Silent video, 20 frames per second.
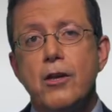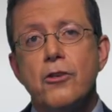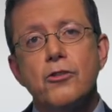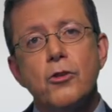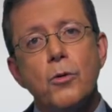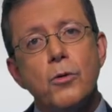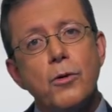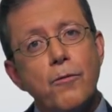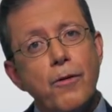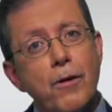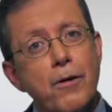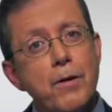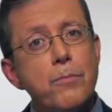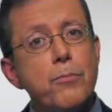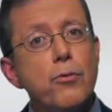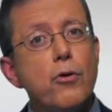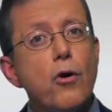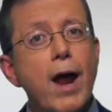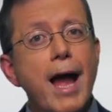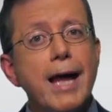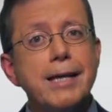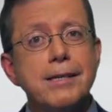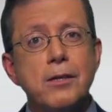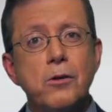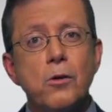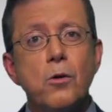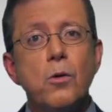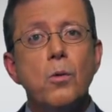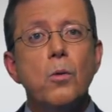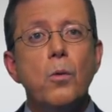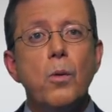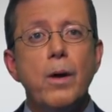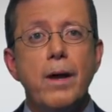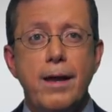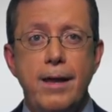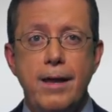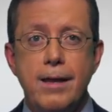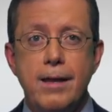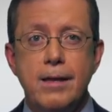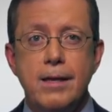So in a very practical
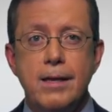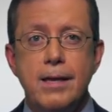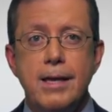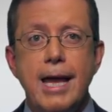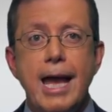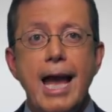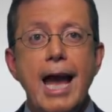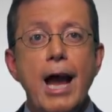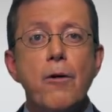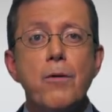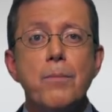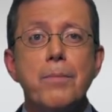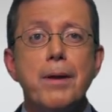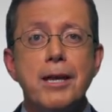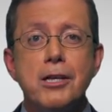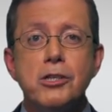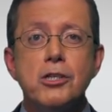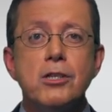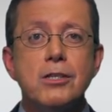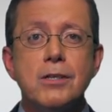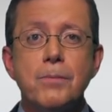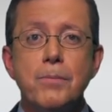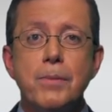way, our patients'